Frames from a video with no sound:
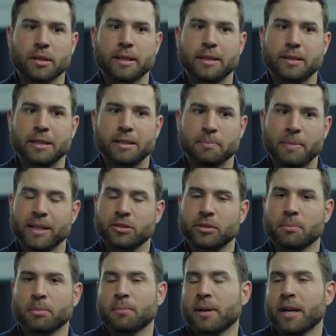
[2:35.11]
it's, it's
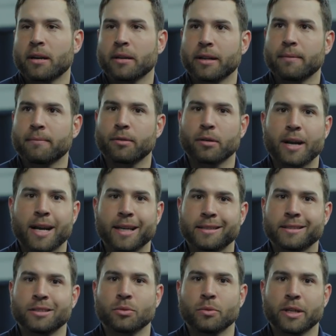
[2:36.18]
basically preparing them for any
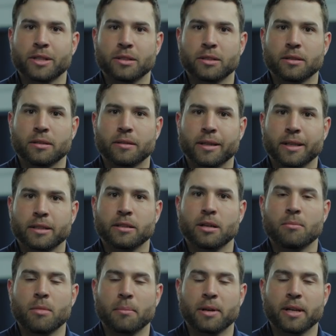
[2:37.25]
situation that could
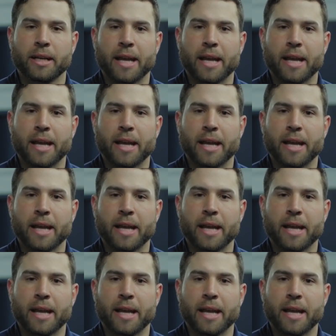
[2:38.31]
come up in a